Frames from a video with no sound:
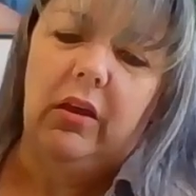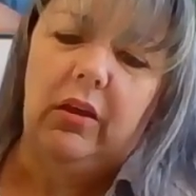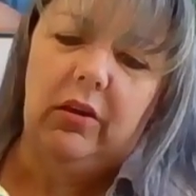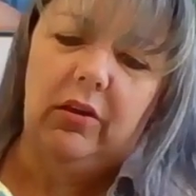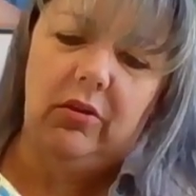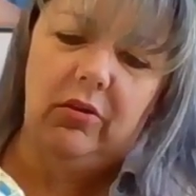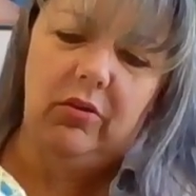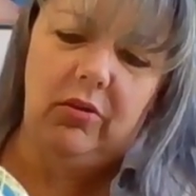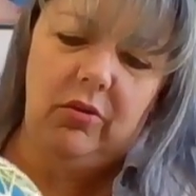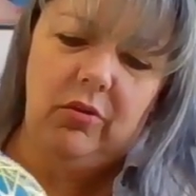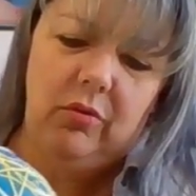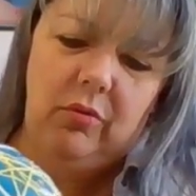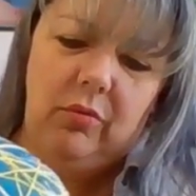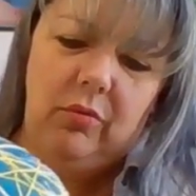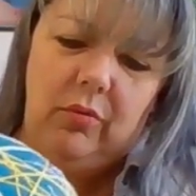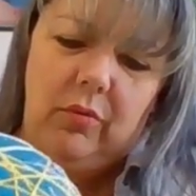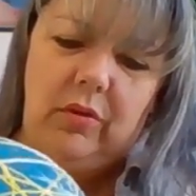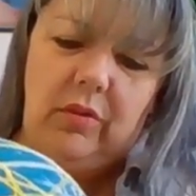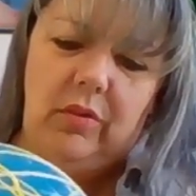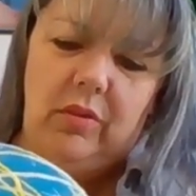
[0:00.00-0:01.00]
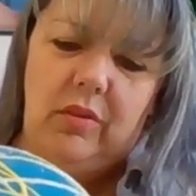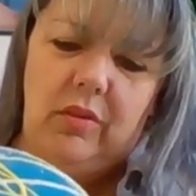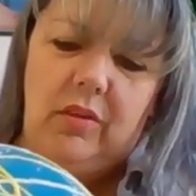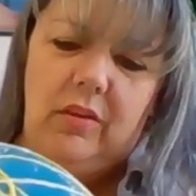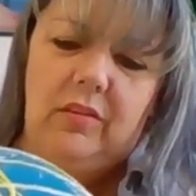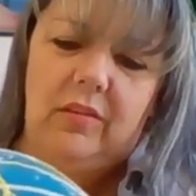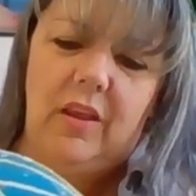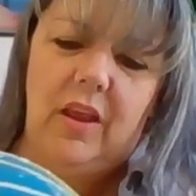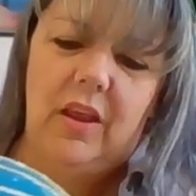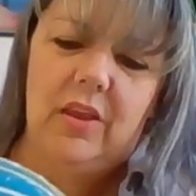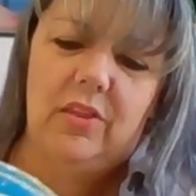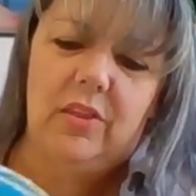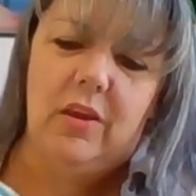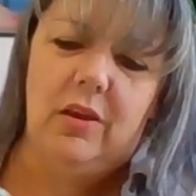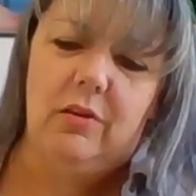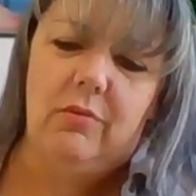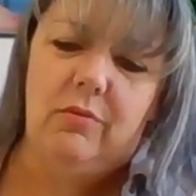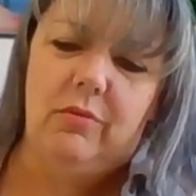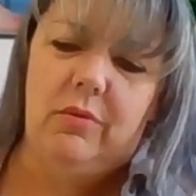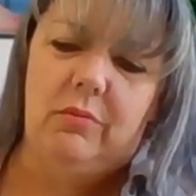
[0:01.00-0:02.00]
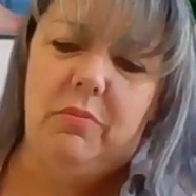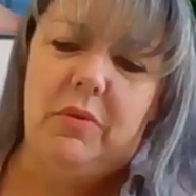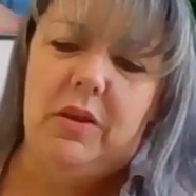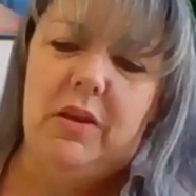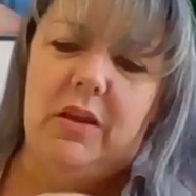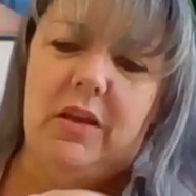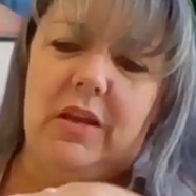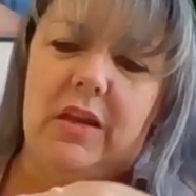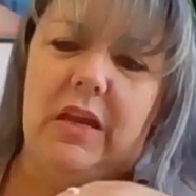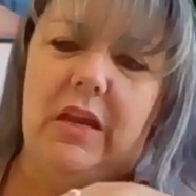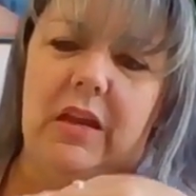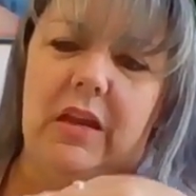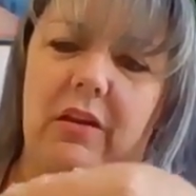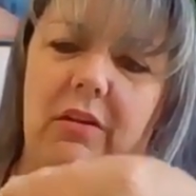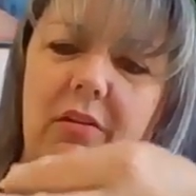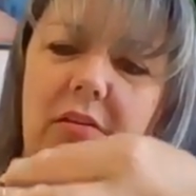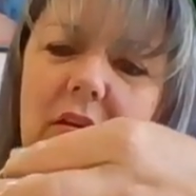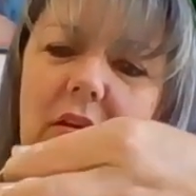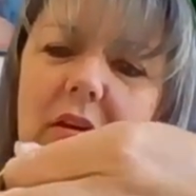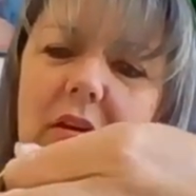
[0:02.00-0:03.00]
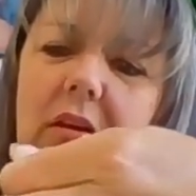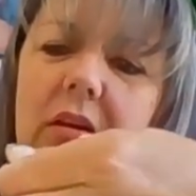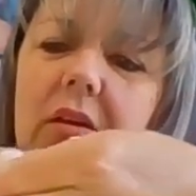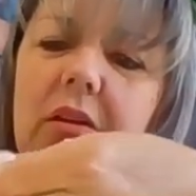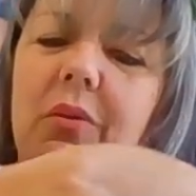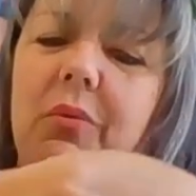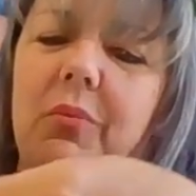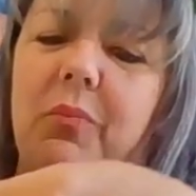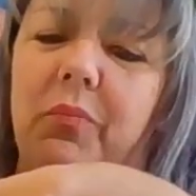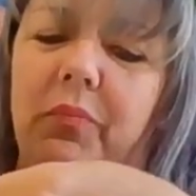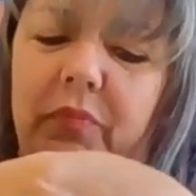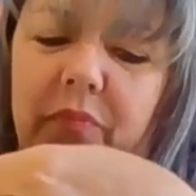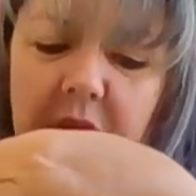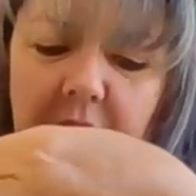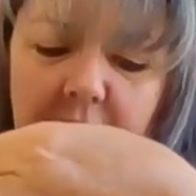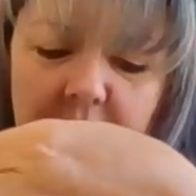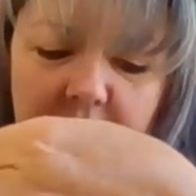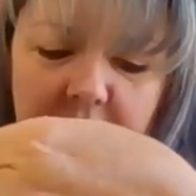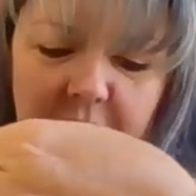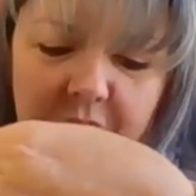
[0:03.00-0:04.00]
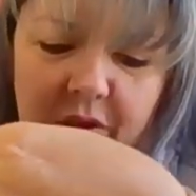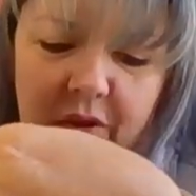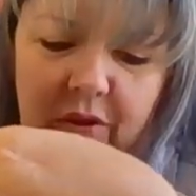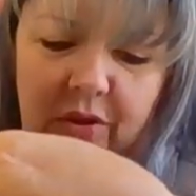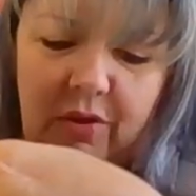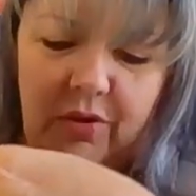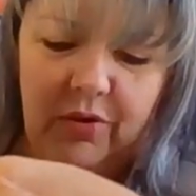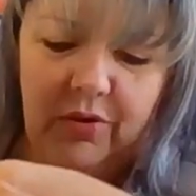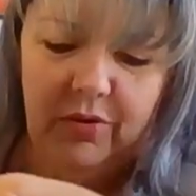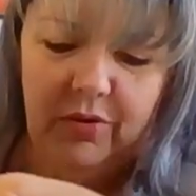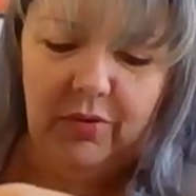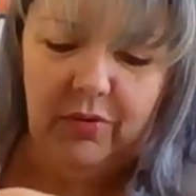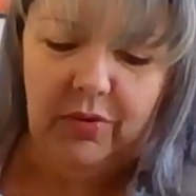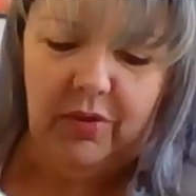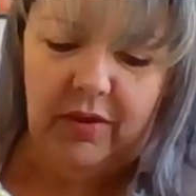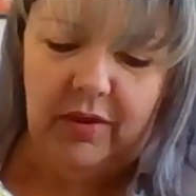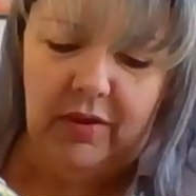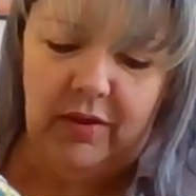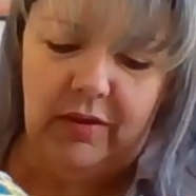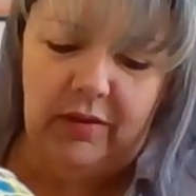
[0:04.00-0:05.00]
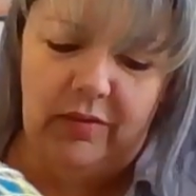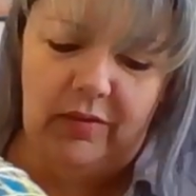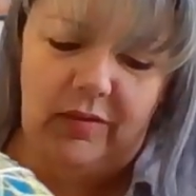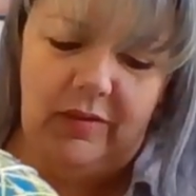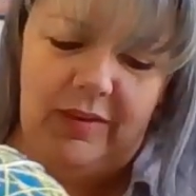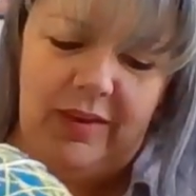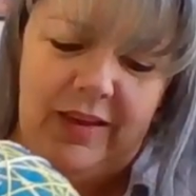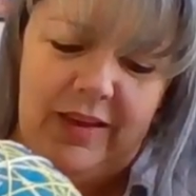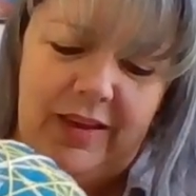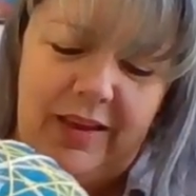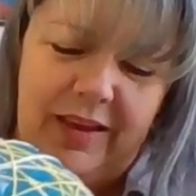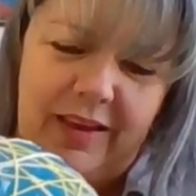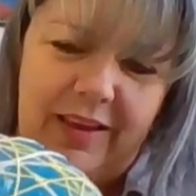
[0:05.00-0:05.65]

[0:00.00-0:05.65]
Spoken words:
I do want this. I thought it would be neat to do this